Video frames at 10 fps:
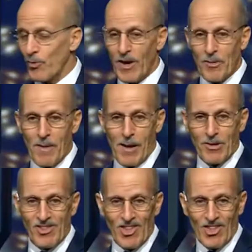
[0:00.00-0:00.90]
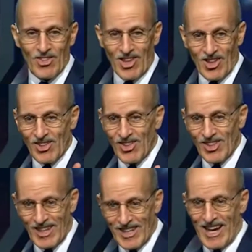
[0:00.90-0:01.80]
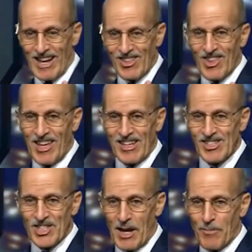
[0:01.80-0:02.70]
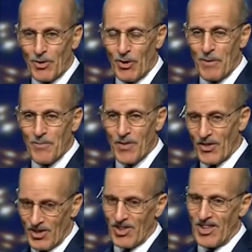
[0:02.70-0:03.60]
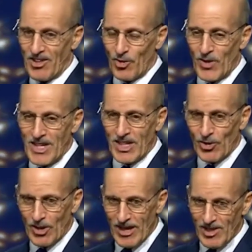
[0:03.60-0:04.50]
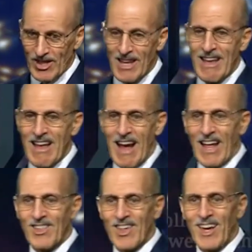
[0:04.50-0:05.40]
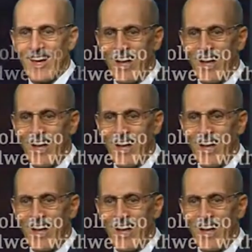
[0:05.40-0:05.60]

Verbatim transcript: why the Bible tells us in Isaiah chapter, uh, this is answer E in your lesson, Isaiah